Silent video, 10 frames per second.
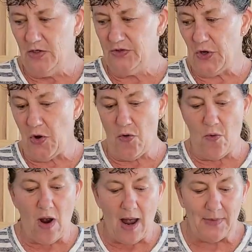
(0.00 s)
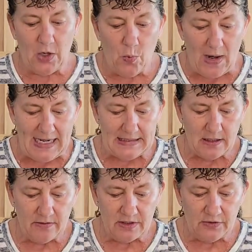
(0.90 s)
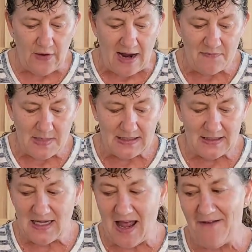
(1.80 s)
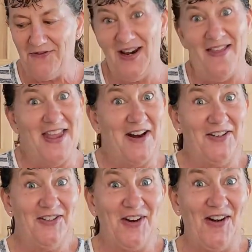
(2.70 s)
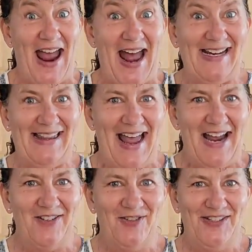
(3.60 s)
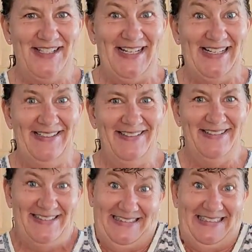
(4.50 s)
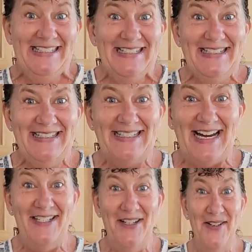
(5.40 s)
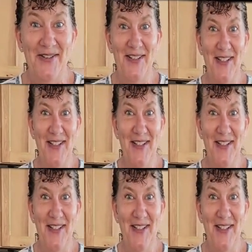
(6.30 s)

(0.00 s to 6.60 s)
So I'm gonna wait till there's 5 minutes left, and then I'll start adding the extras in. Stay tuned.